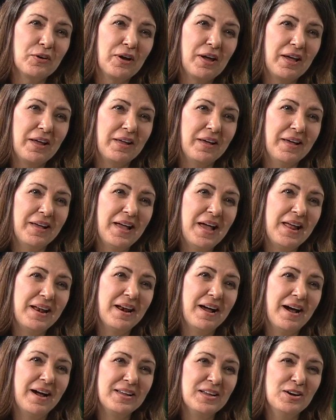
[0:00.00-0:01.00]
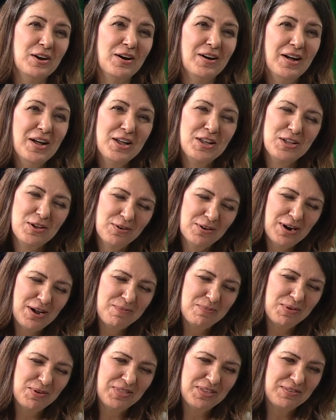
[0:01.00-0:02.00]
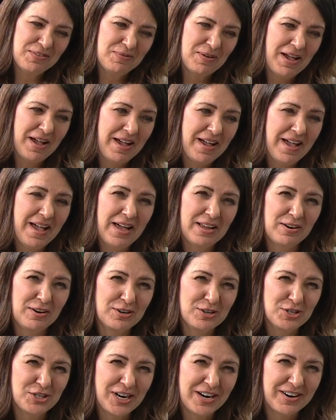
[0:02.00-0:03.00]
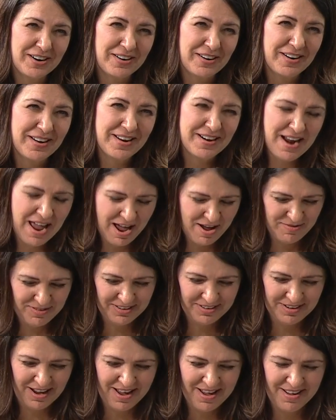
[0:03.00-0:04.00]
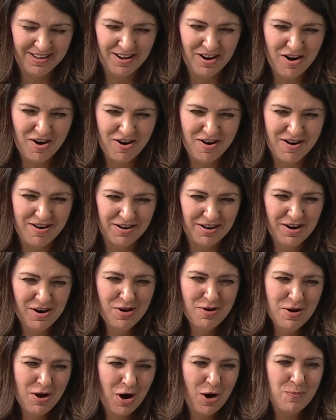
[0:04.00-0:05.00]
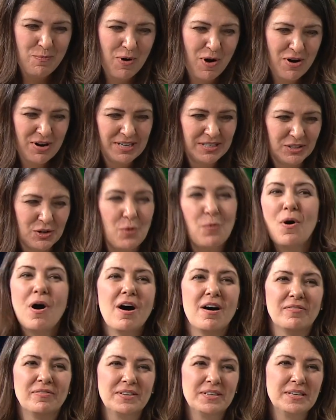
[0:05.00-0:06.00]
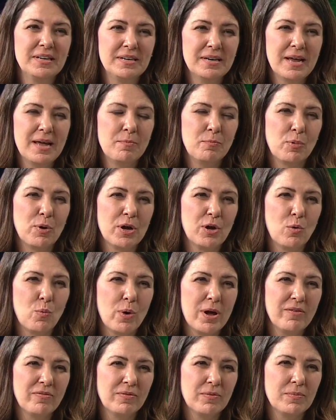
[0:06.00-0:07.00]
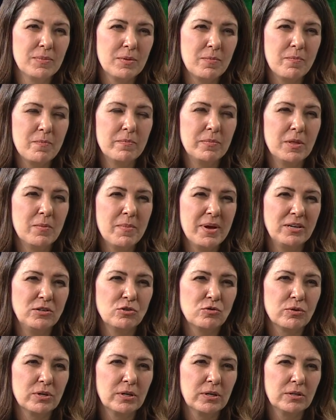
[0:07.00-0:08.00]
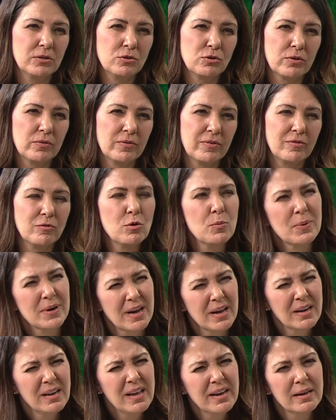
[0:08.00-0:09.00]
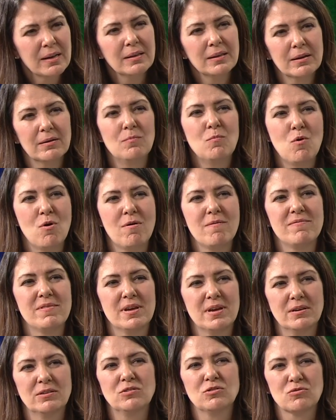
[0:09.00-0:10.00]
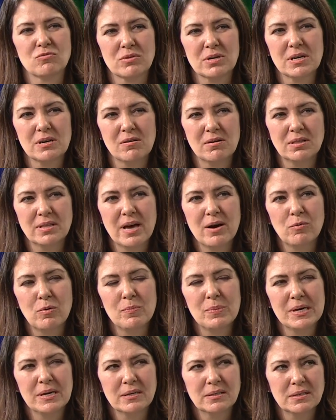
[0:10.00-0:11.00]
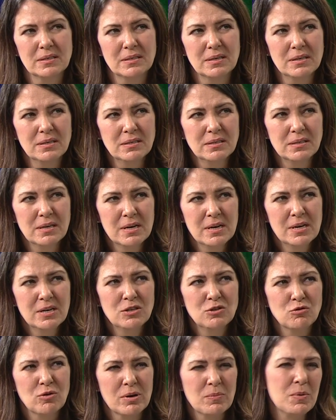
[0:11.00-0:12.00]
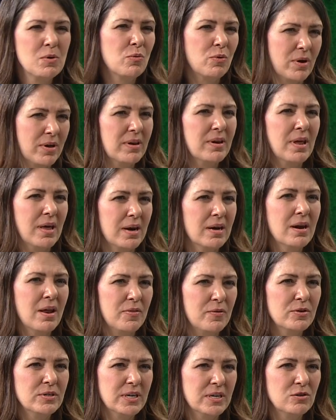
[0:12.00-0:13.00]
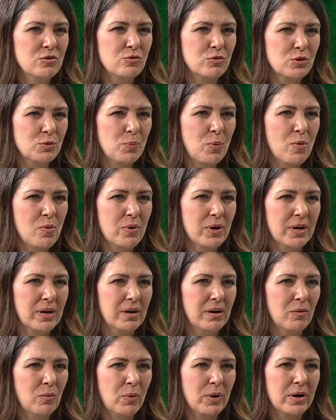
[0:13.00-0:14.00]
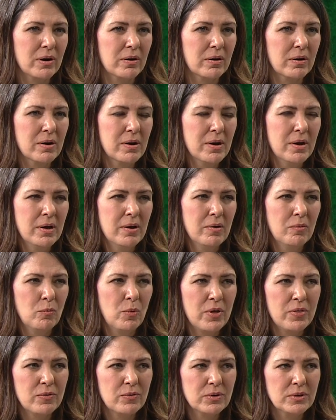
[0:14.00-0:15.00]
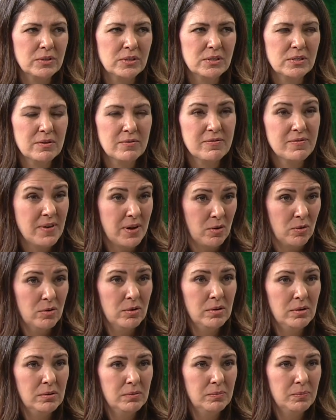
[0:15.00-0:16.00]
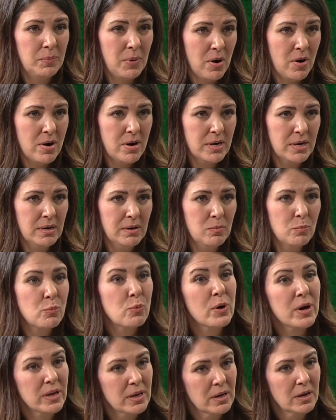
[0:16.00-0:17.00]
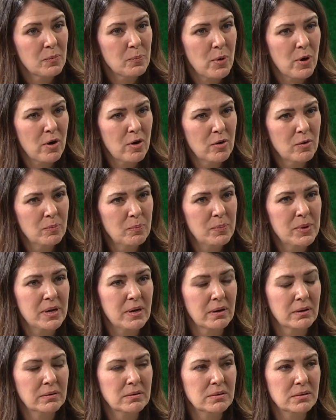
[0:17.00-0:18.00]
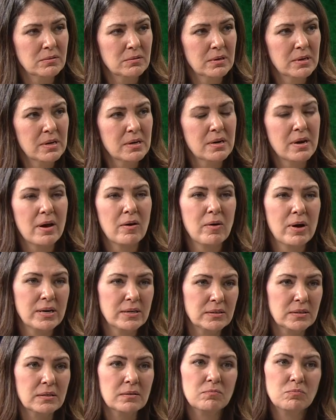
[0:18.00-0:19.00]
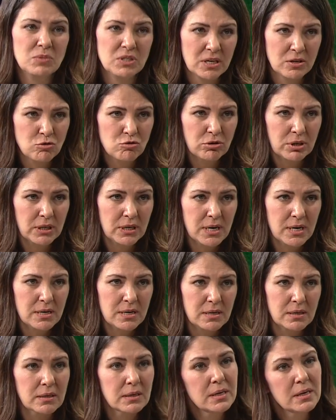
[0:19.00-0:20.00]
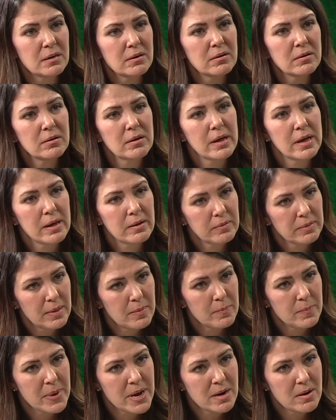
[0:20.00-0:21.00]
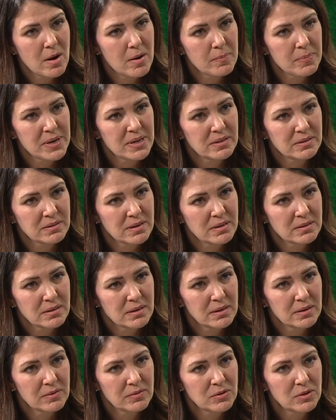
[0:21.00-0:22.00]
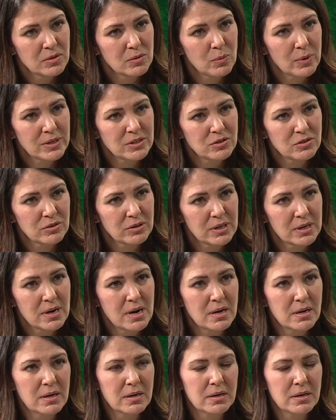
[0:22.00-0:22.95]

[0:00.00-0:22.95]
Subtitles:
and yes. You know, you and I both have had our share in having yep. our parties go off and break away from the mainstream conservative group. And I'd like a little more of the history on that one, because it does strike me we're at another dangerous point where, whether it's the federal party breaking apart because it now has a central Canadian leader that may not be as sensitive to the Western Canadian